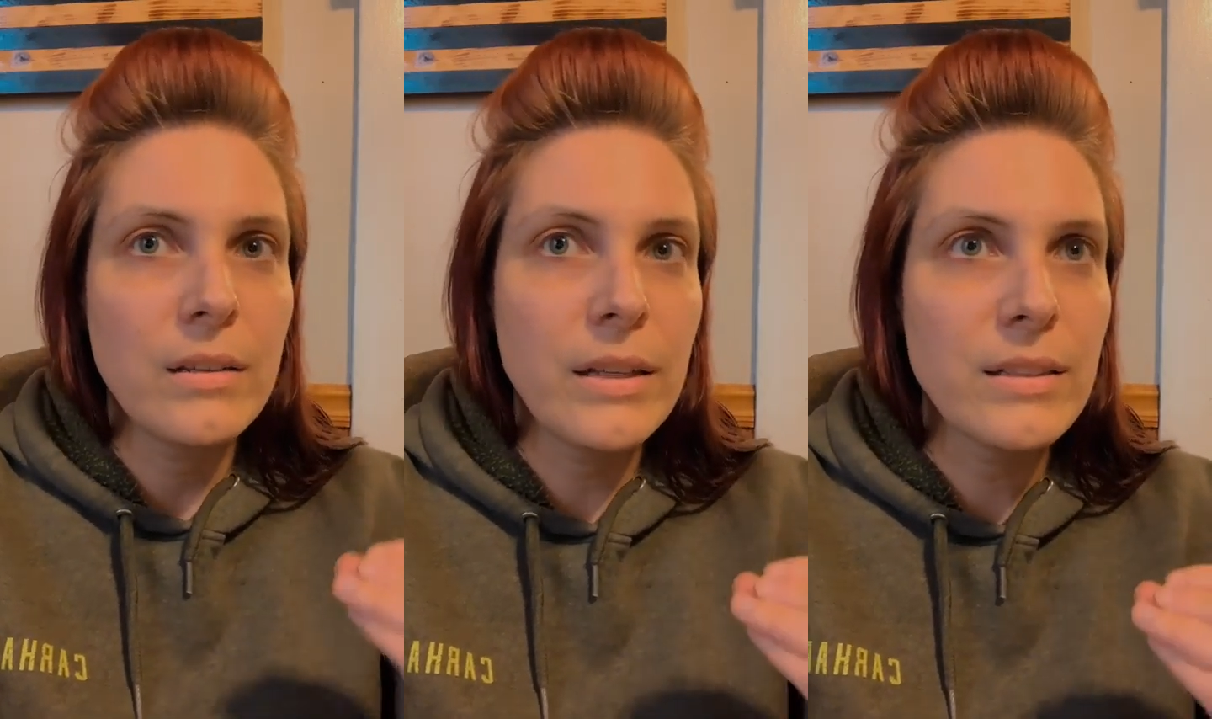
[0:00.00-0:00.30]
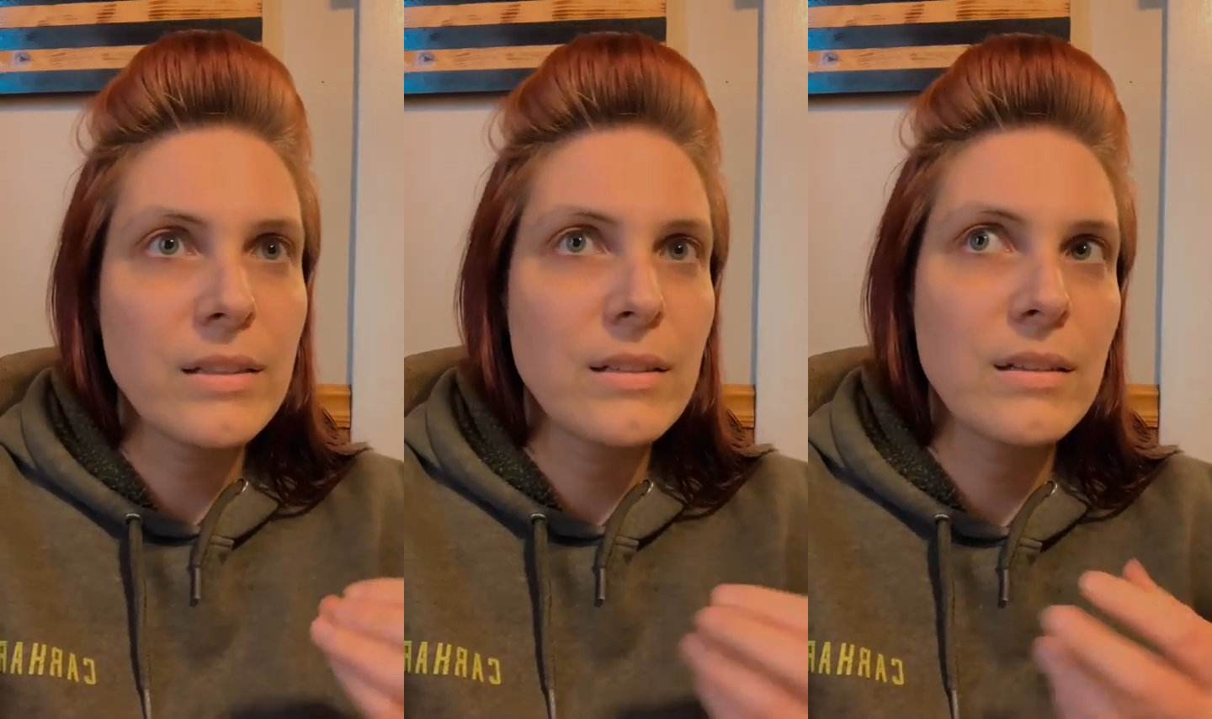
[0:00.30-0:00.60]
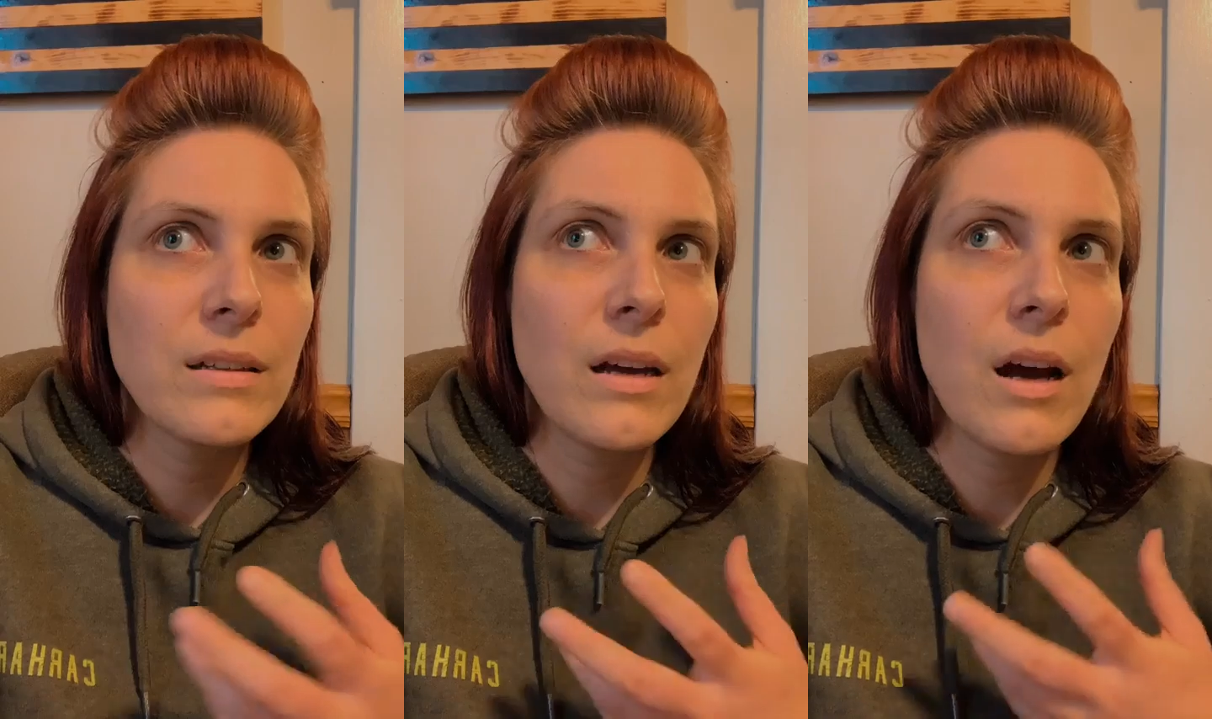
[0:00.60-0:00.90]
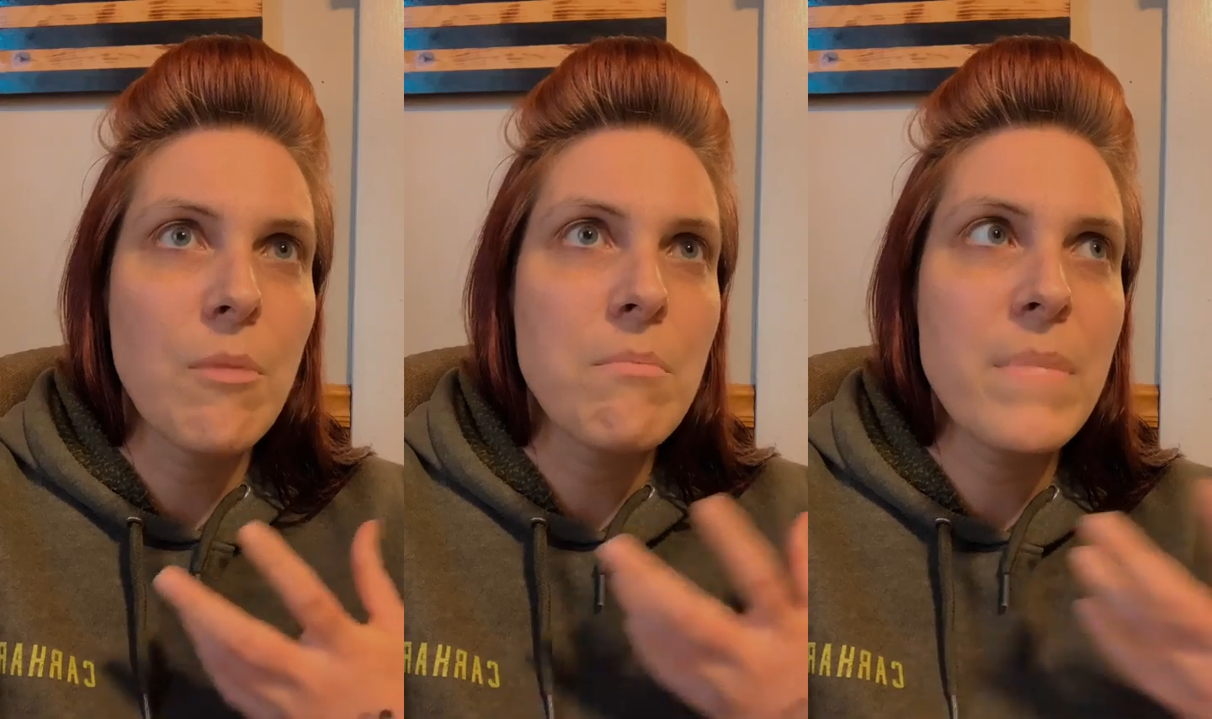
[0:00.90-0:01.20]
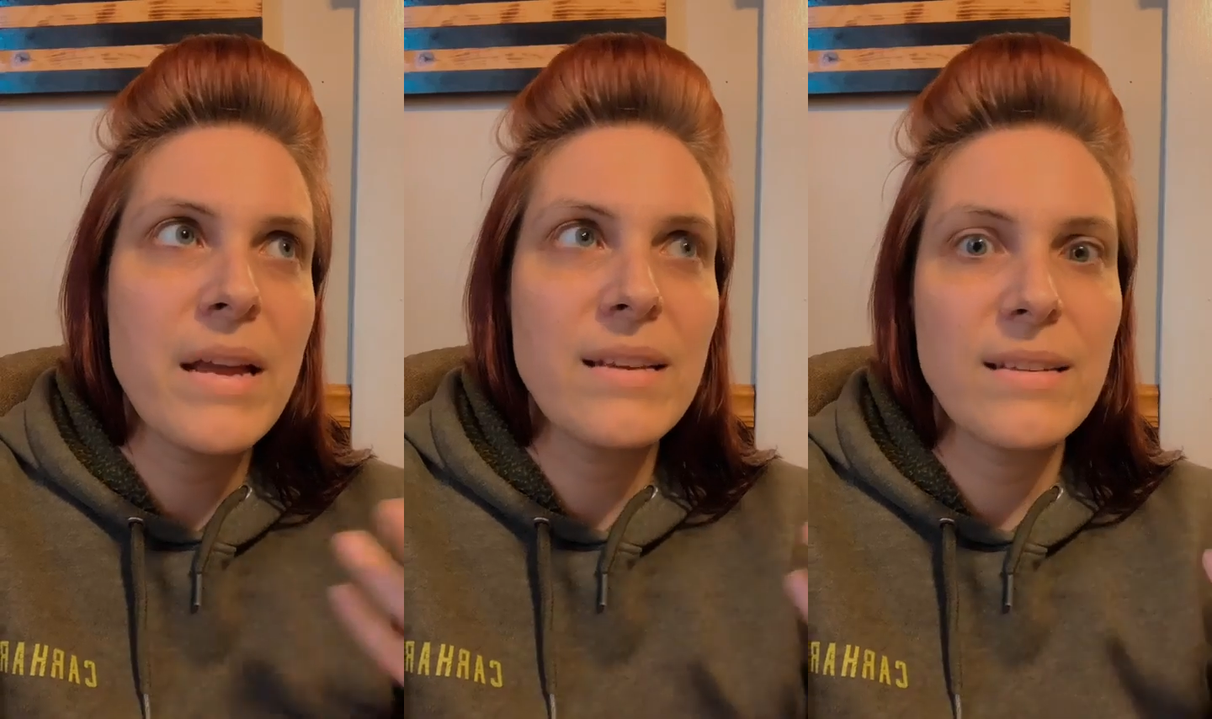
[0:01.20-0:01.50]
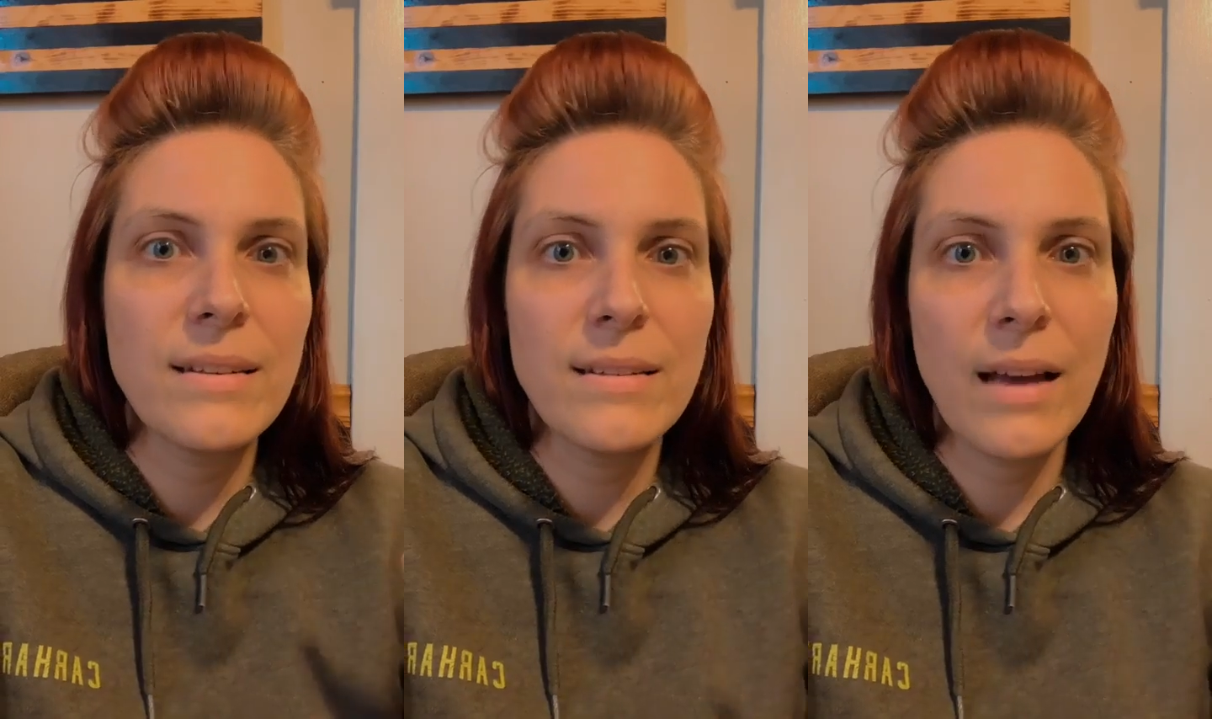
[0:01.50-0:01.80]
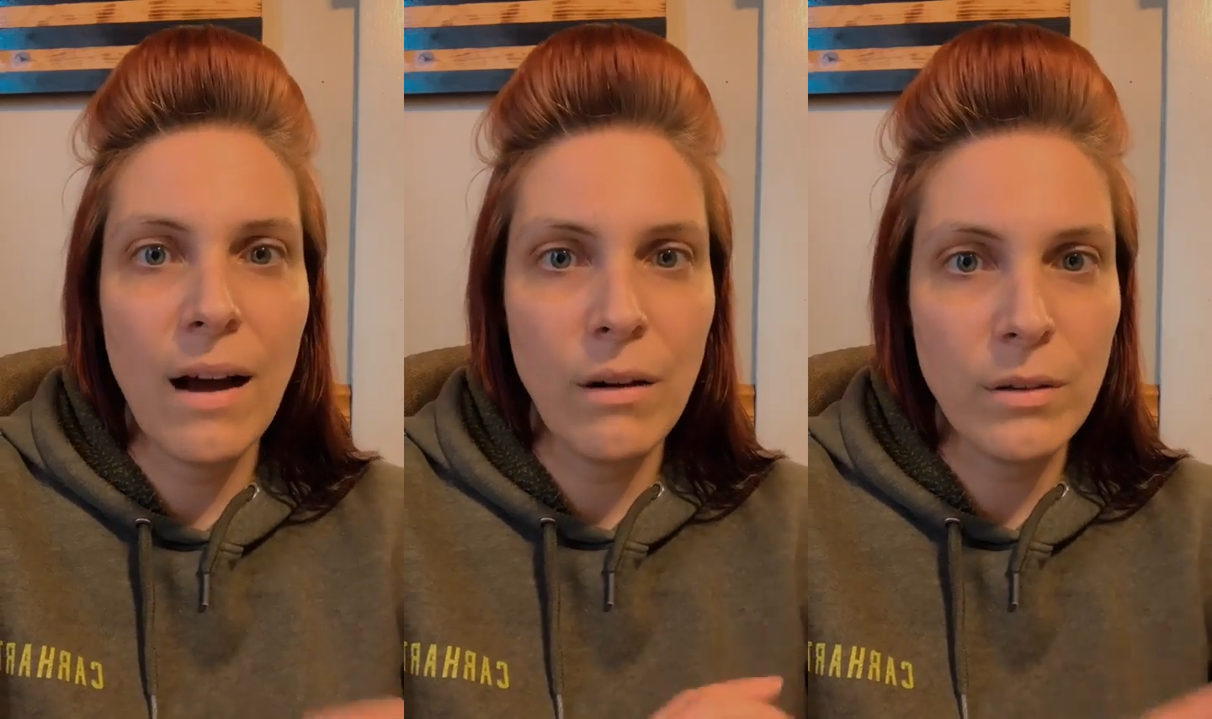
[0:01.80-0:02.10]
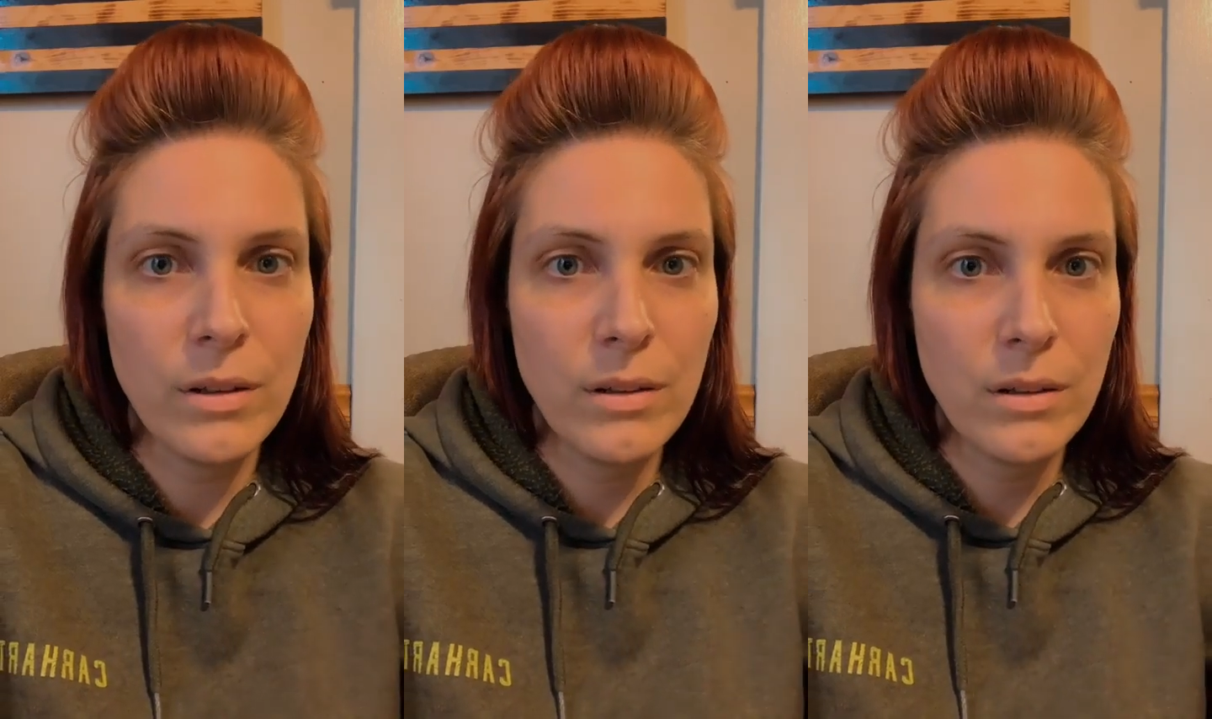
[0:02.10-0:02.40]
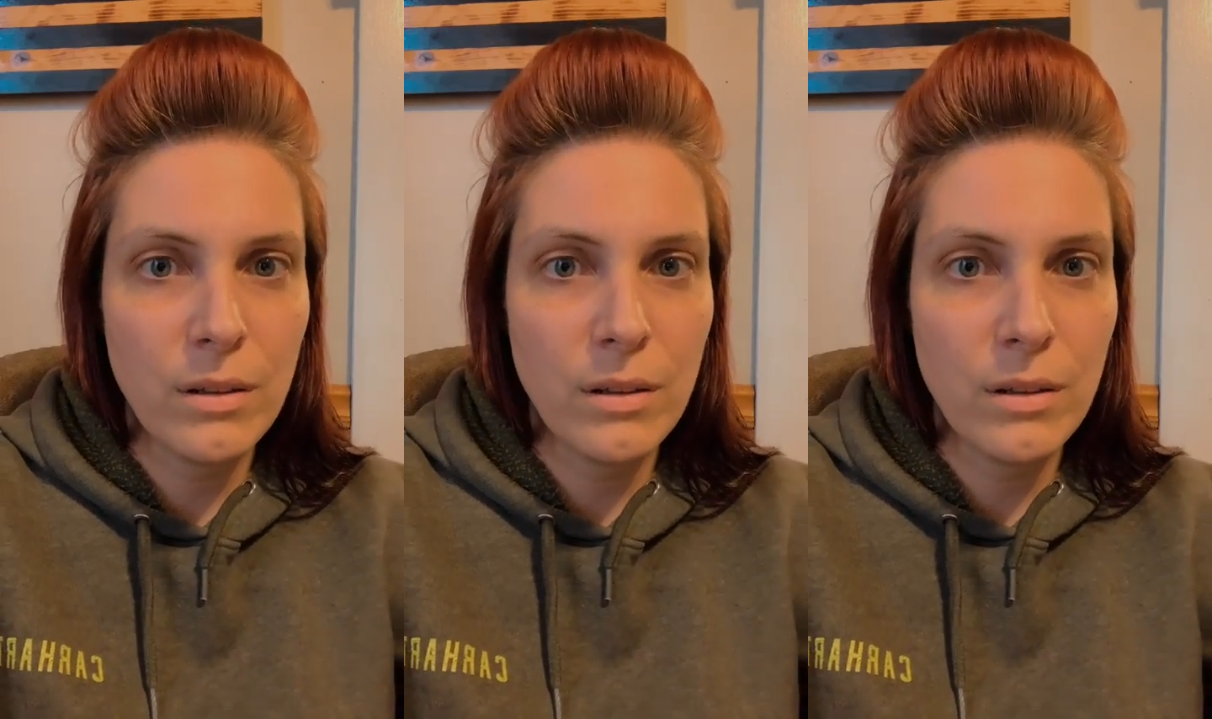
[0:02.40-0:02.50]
this amazing sound,